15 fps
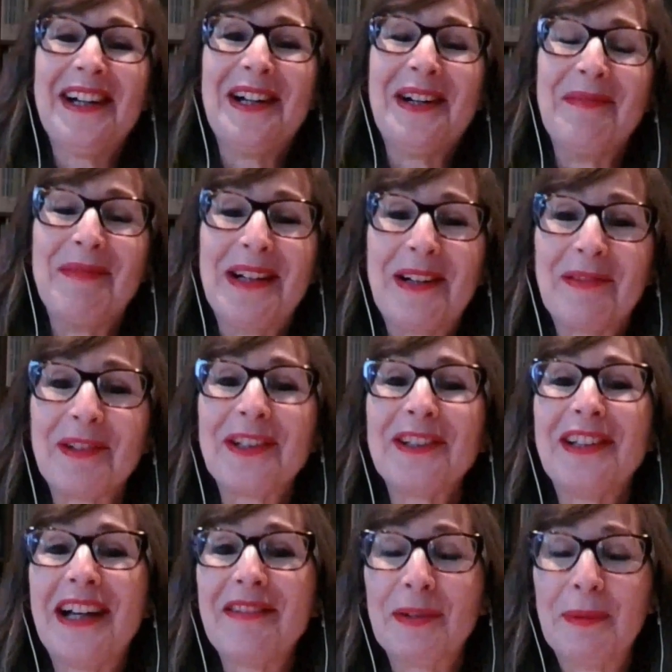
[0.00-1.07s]
A
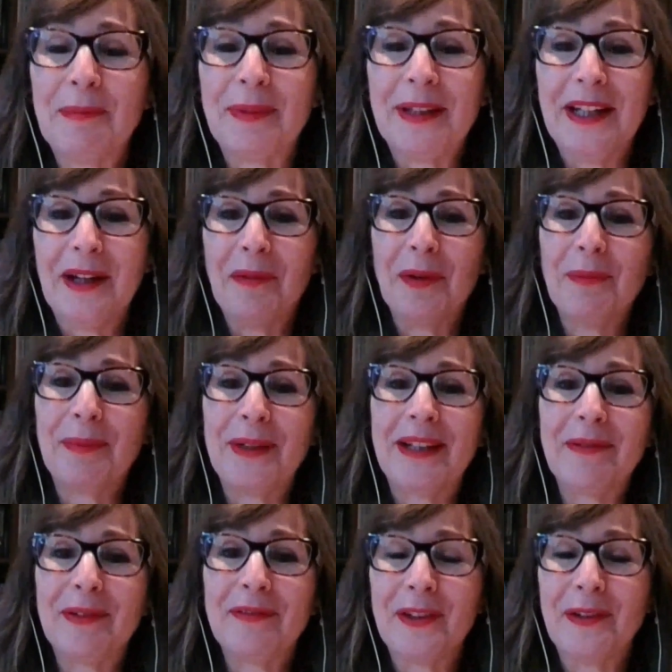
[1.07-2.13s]
real live human being will
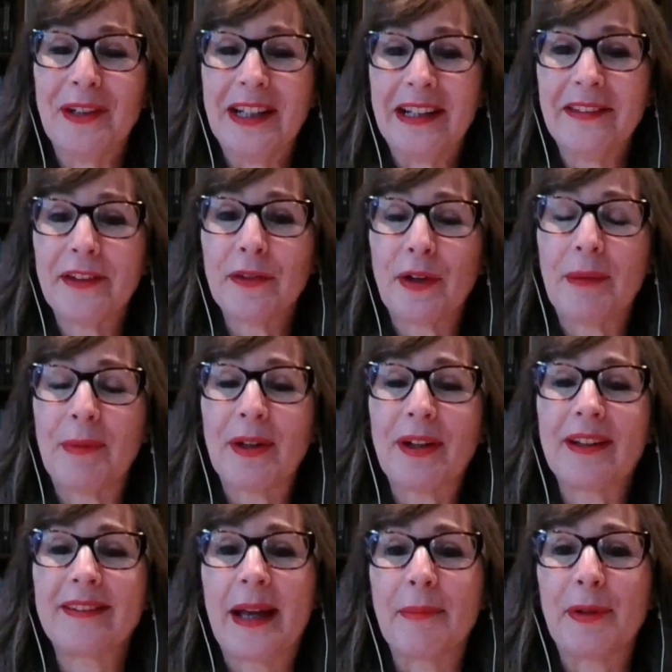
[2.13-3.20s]
be reviewing it, the
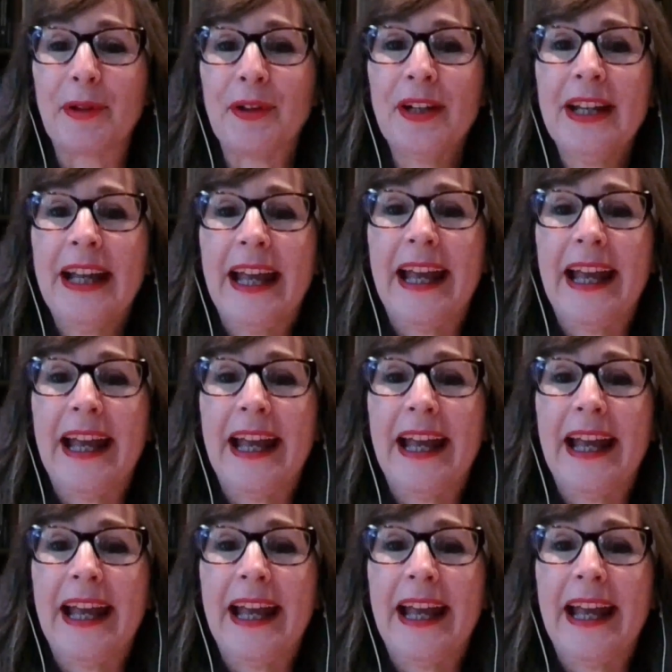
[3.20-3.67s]
trademark examiner,